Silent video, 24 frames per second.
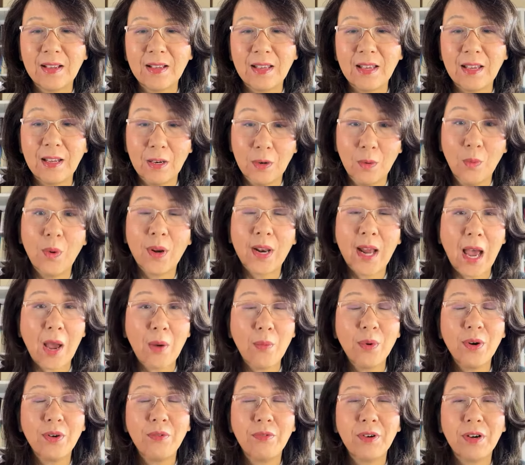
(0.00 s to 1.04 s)
you know what I
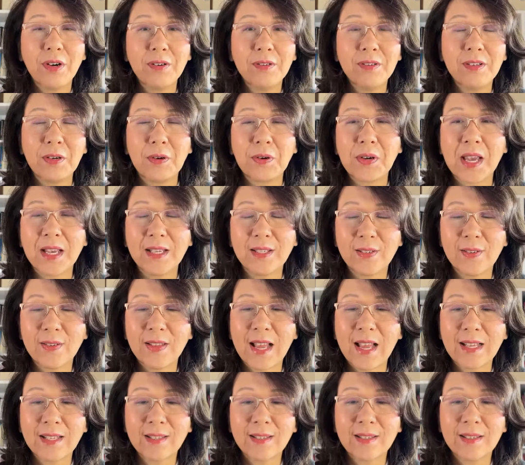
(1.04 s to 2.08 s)
would wrote? Okay, so
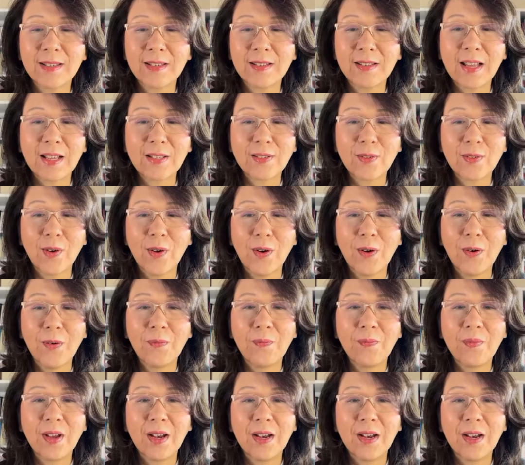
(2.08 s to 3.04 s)
that's all.